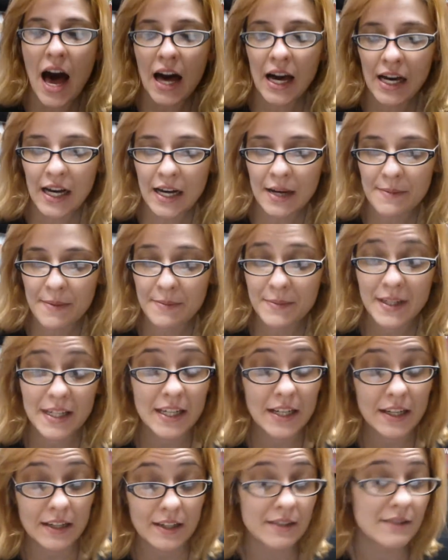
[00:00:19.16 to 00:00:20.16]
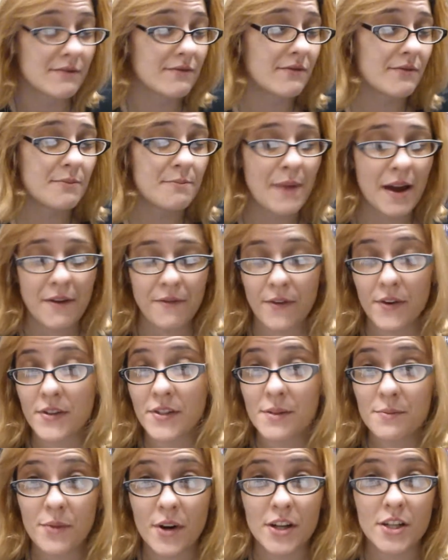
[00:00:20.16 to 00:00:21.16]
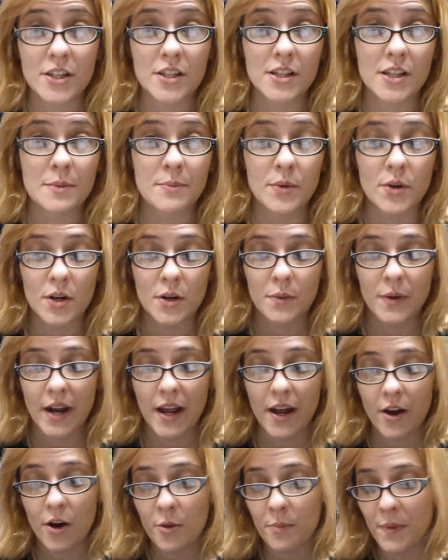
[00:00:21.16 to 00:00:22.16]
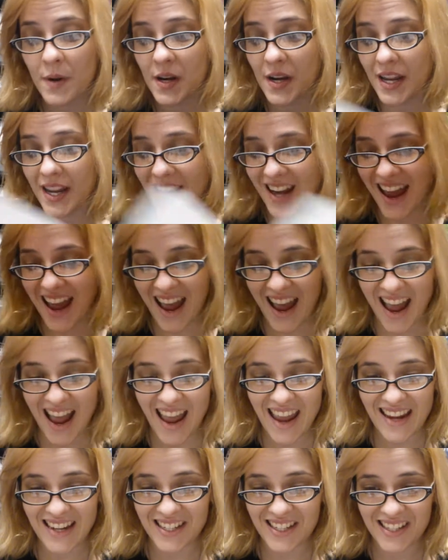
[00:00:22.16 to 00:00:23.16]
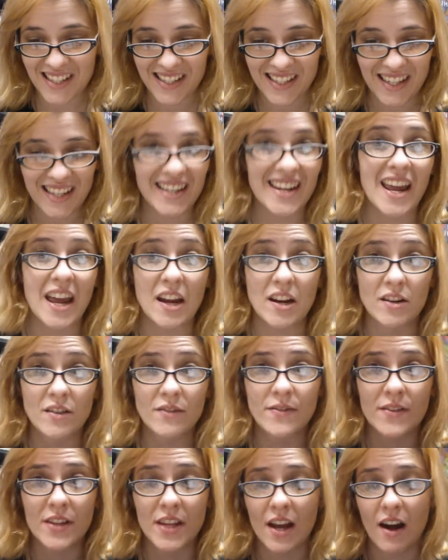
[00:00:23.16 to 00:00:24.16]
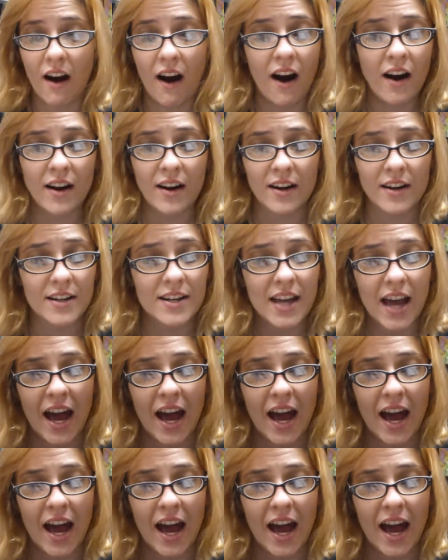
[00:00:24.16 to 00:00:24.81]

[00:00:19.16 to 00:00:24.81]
My first impressions of the book, when I opened it, I just didn't care for the art.